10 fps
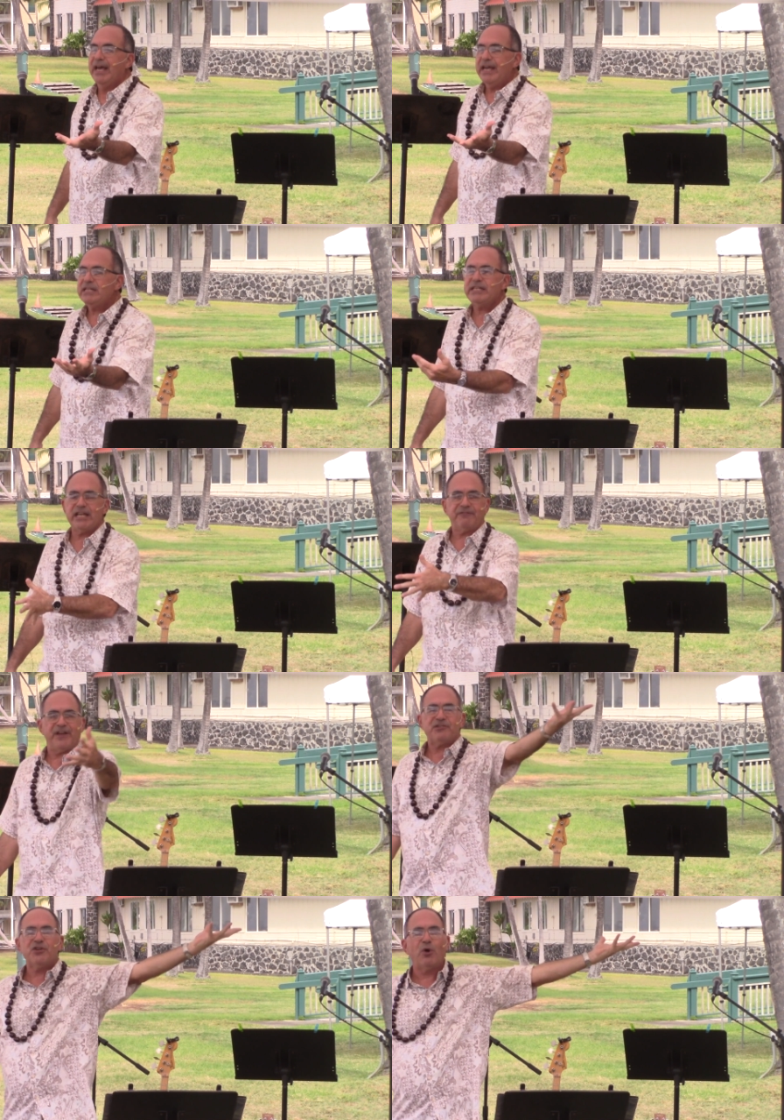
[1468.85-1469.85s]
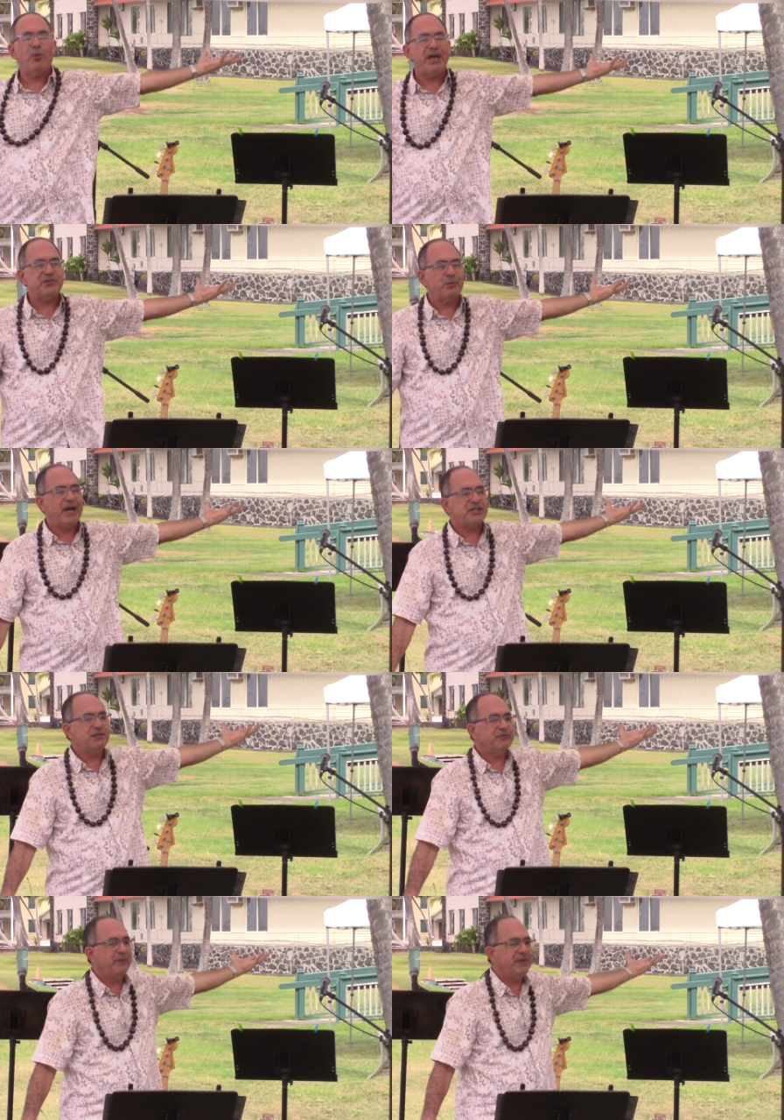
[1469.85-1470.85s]
He said, if there's no
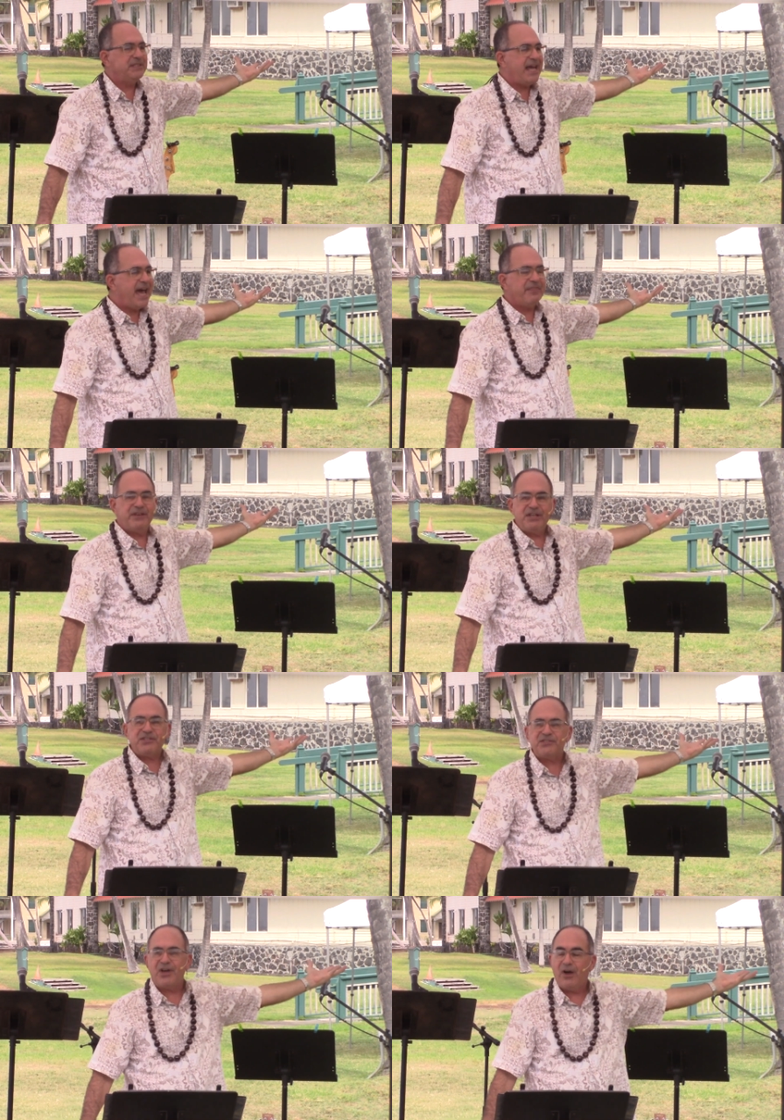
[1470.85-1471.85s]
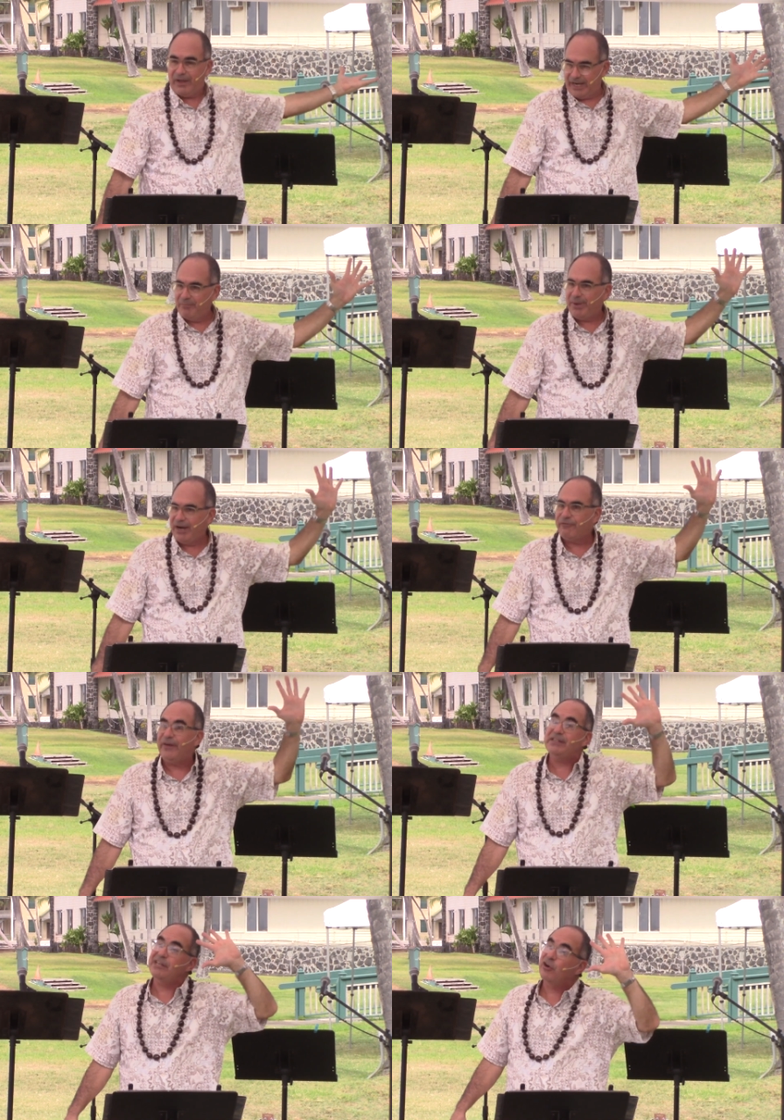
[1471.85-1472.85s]
resurrection from the dead, then this is all, and I'm
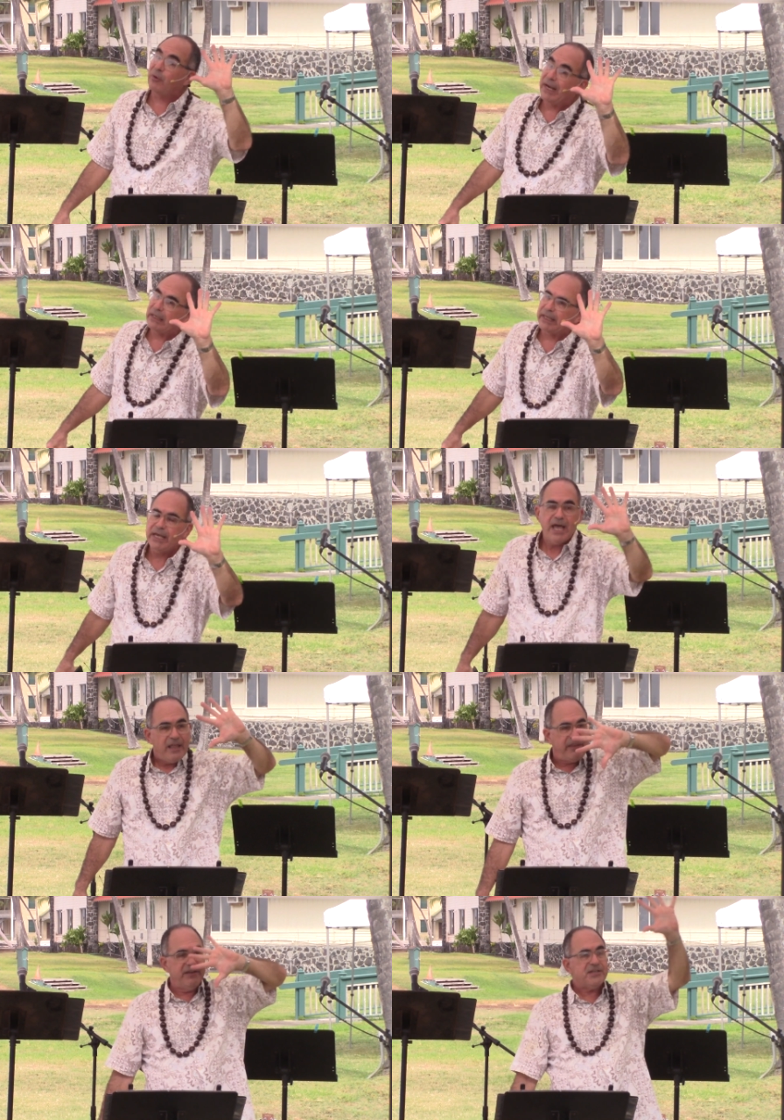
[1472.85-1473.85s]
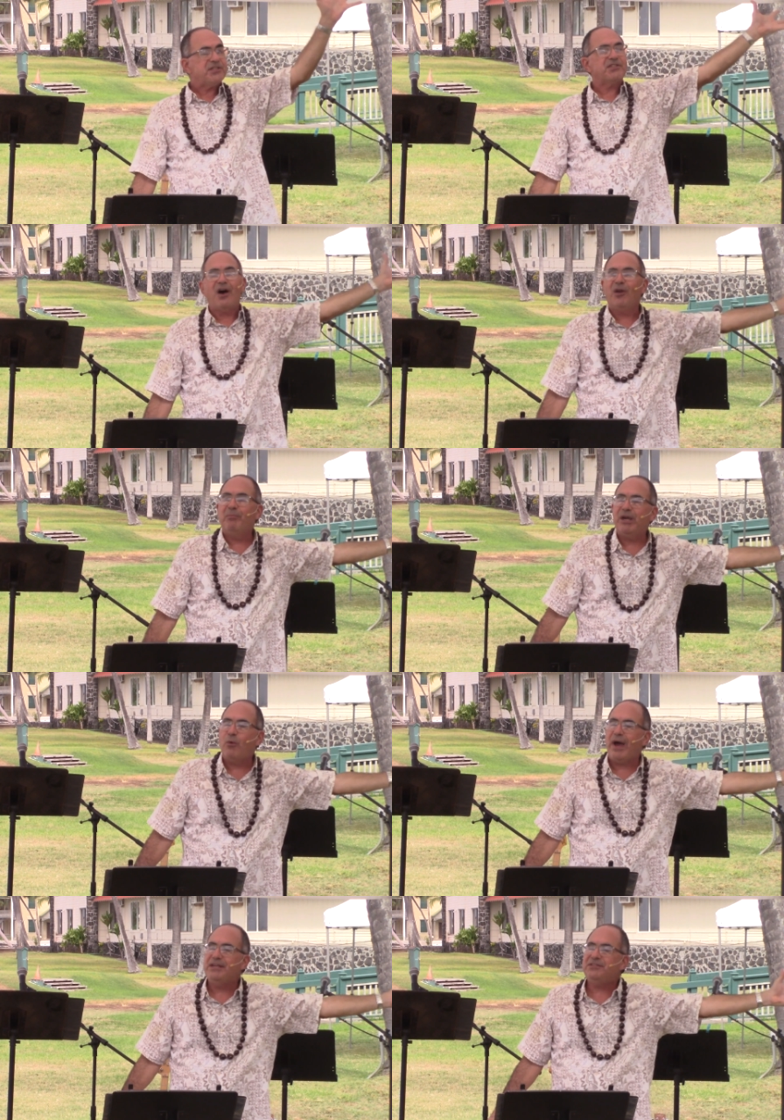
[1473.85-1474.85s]
paraphrasing greatly, then this is all a big
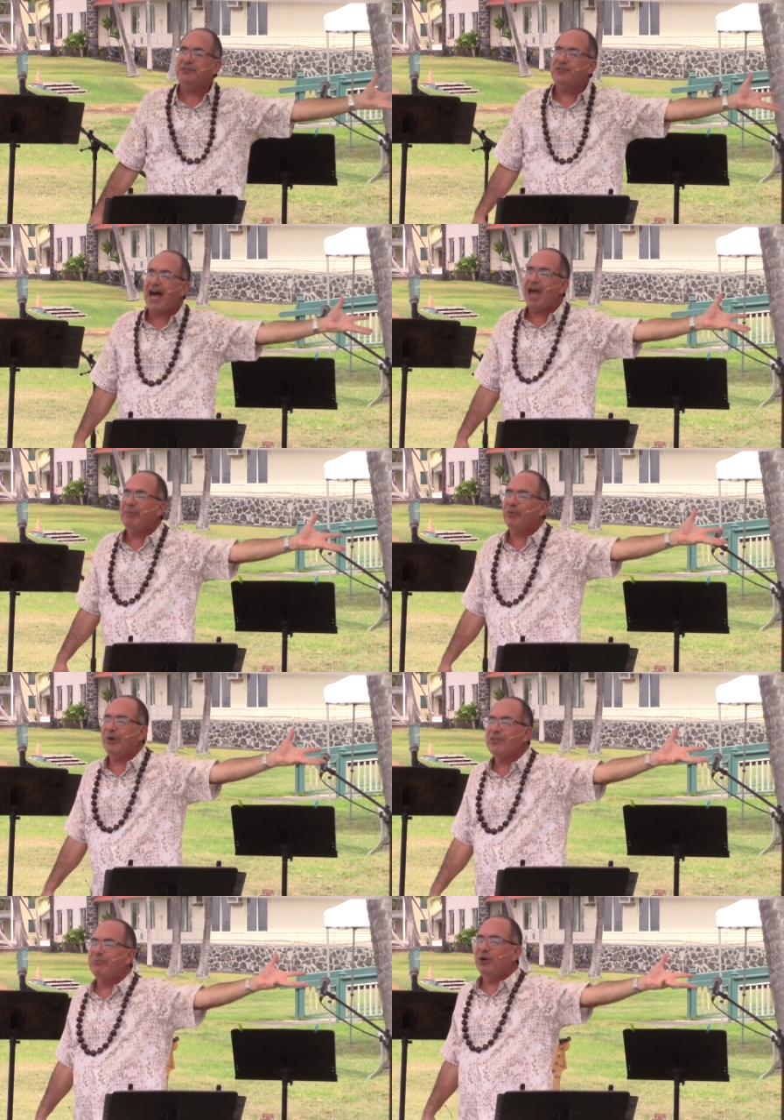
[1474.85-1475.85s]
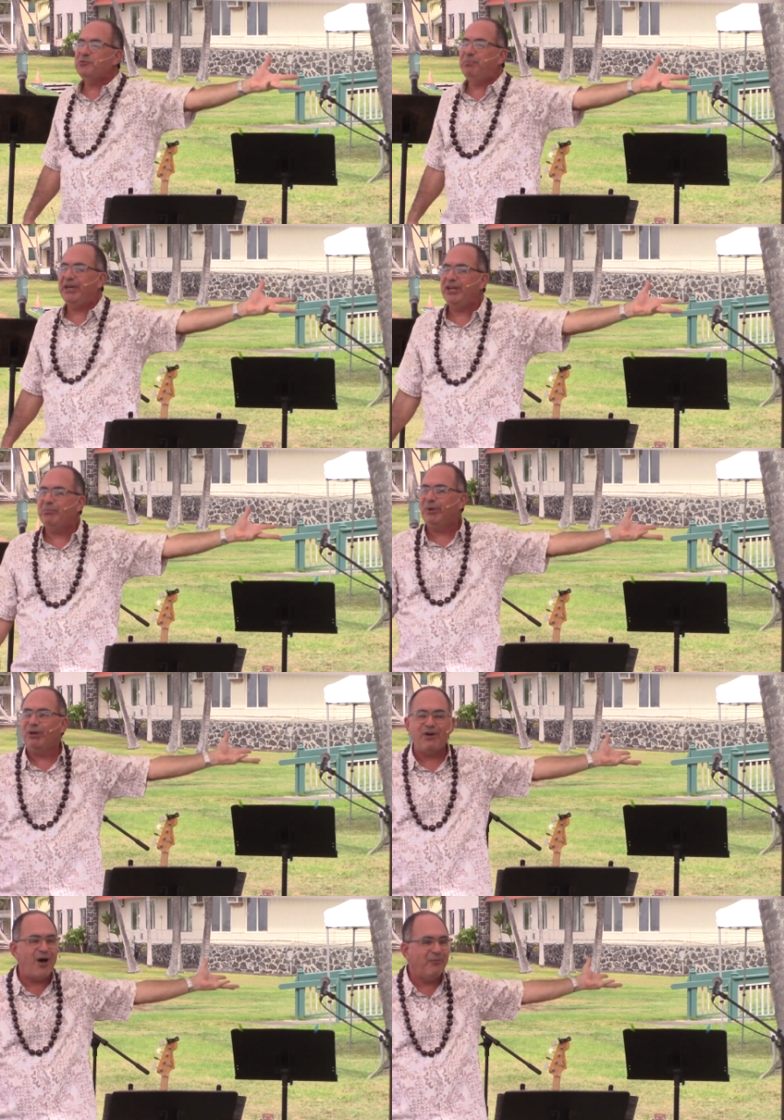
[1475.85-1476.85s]
waste of time and we're the most pitiable
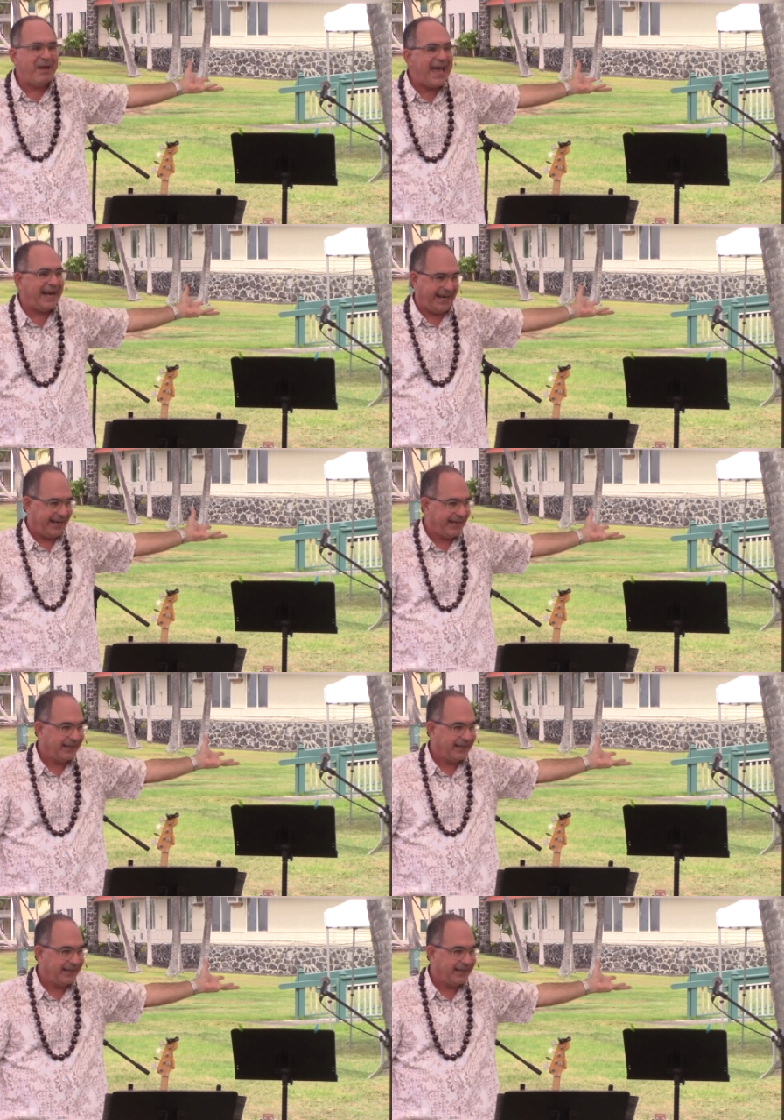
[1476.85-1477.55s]
of all men.